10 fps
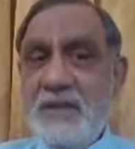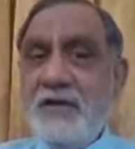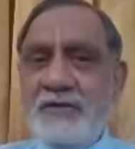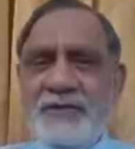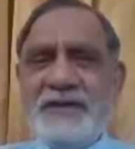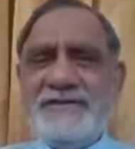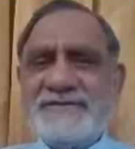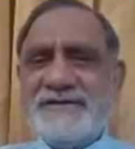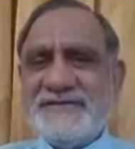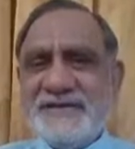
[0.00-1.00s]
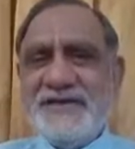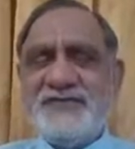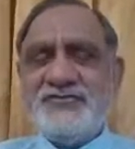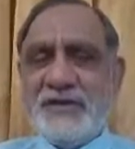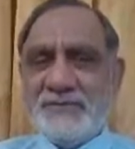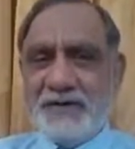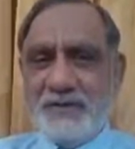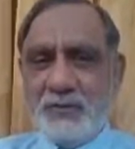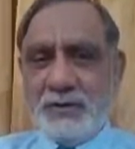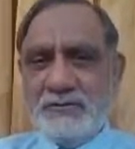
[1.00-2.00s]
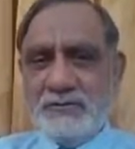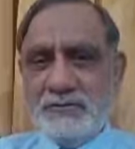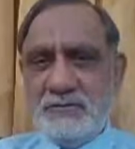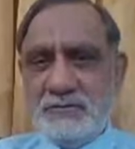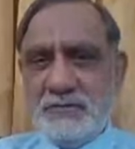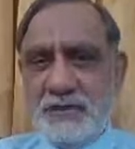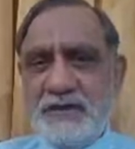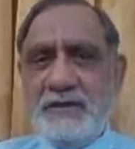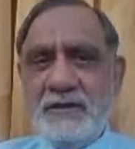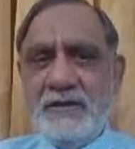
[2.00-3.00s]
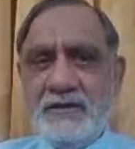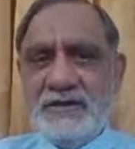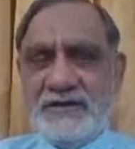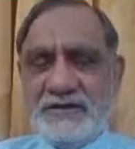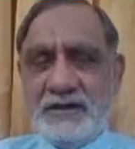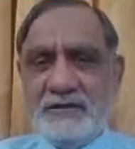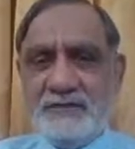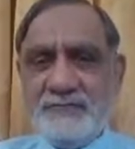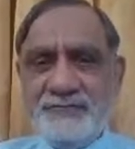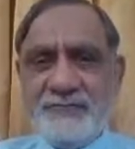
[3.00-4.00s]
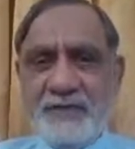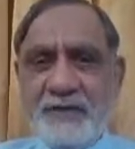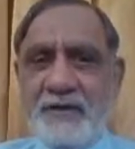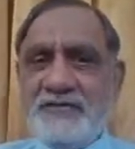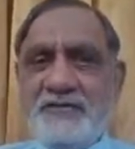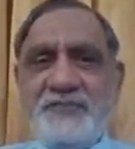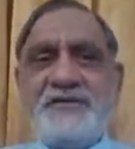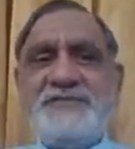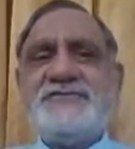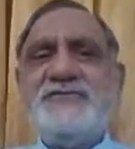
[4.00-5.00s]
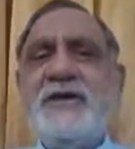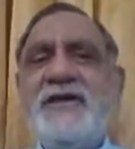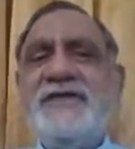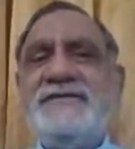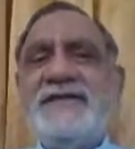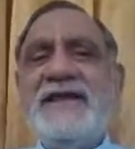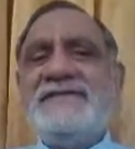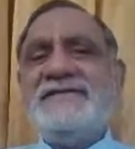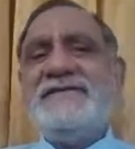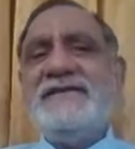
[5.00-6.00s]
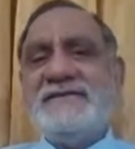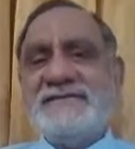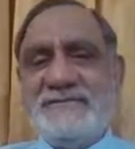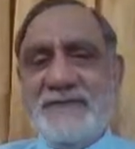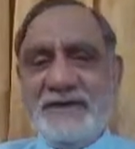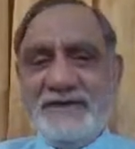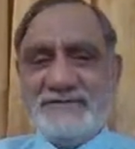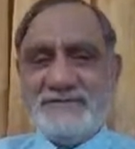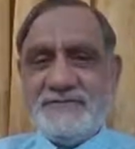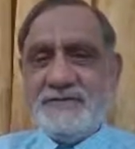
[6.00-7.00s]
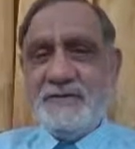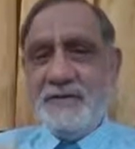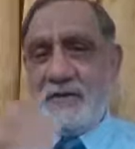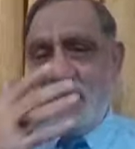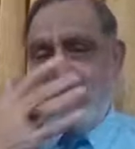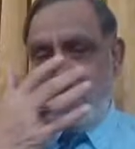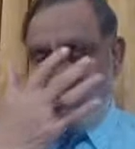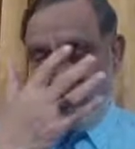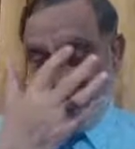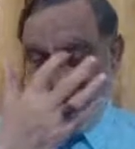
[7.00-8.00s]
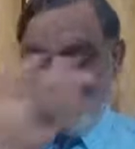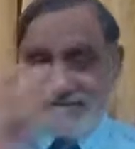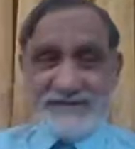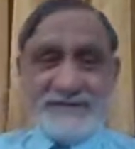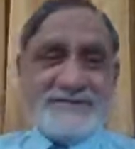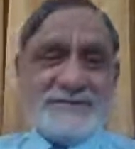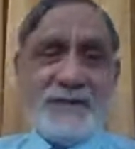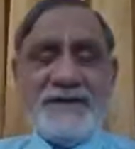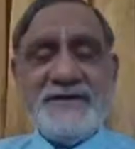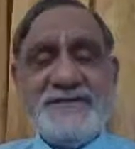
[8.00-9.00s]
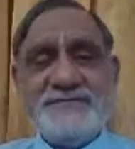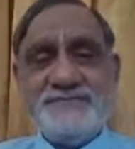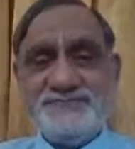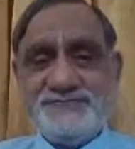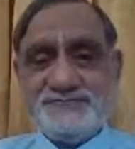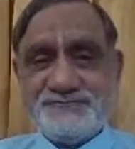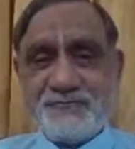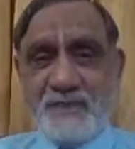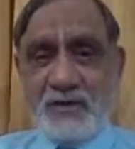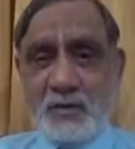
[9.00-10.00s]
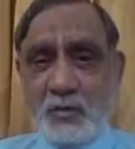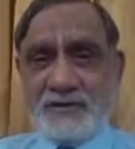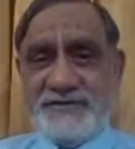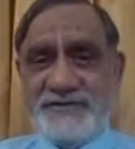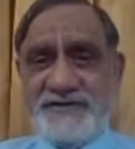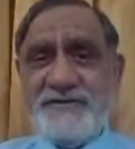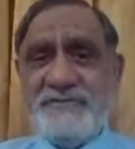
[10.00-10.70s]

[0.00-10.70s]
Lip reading: We'll discuss each one by one in detail. The first one is lexical semantics. Lexical semantics, what is it?